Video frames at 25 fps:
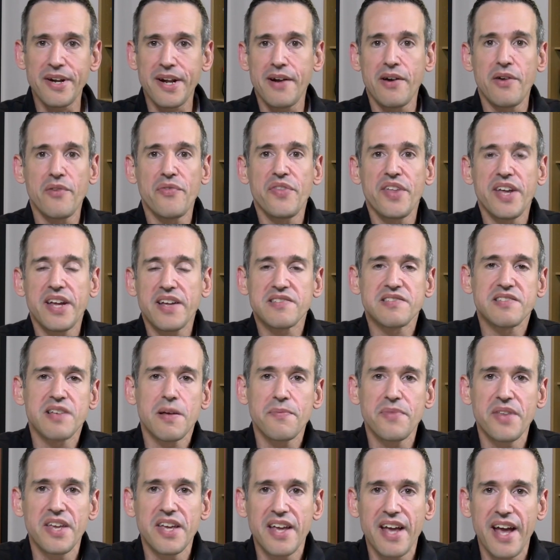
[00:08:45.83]
and I don't think it's
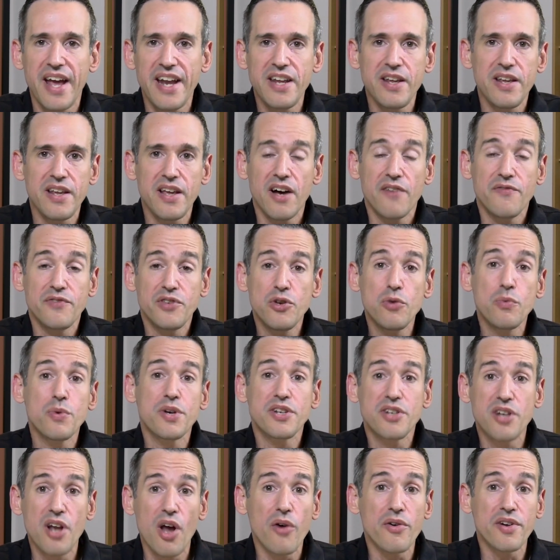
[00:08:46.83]
something any of you
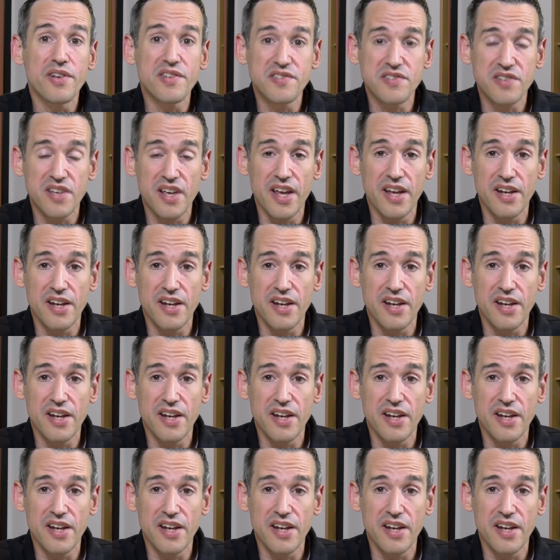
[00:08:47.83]
would notice